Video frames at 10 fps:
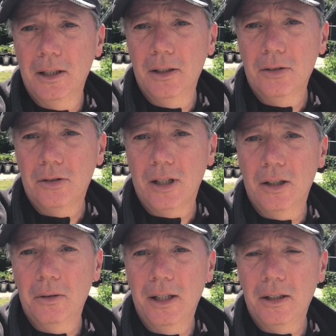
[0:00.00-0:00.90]

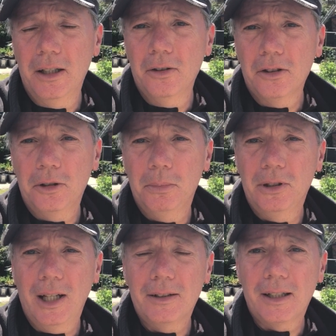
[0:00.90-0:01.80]
So in order to
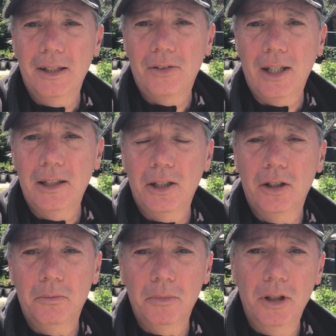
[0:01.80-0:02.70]
protect against that, you
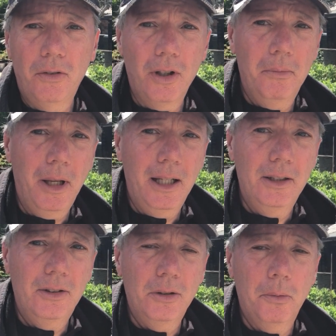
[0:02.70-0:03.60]
could move them
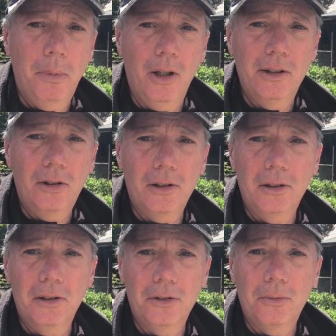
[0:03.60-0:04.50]
into a polytunnel
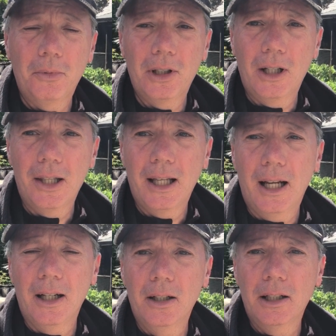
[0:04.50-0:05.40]
or something like that
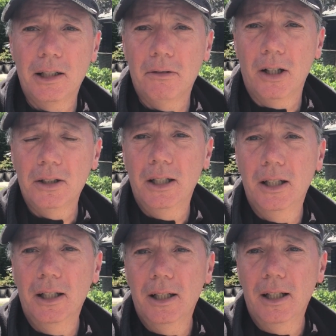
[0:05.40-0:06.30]
earlier on,
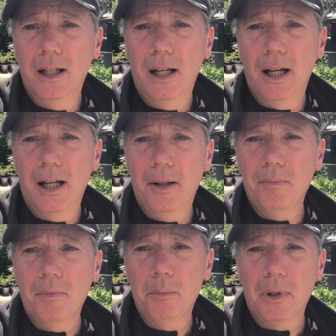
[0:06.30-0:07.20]

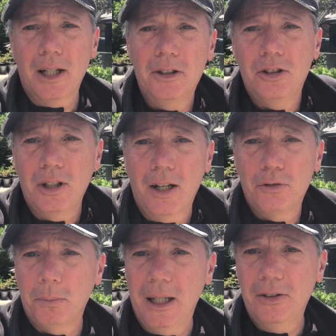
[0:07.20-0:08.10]
but I just don't have
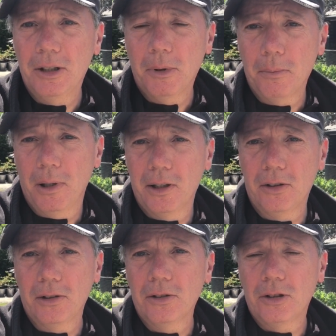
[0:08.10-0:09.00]
space in my
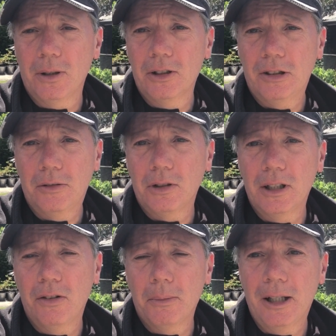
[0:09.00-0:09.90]
polytunnel, so I just have to
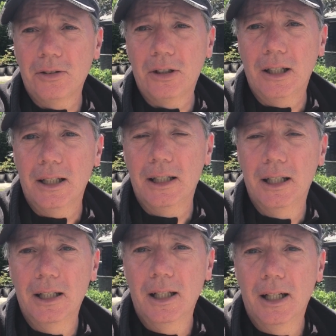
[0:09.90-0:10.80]
leave them outside
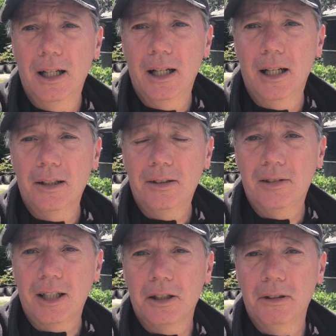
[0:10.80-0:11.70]
to
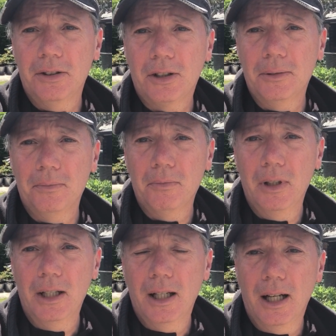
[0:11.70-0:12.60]
take a risk,
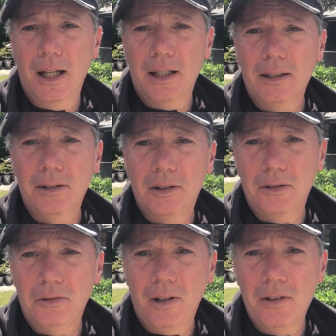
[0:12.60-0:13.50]
and
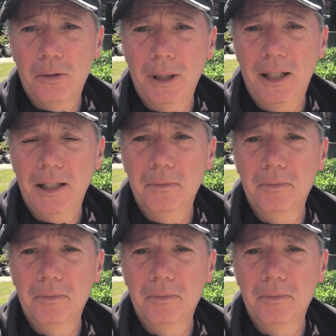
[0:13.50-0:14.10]
generally speaking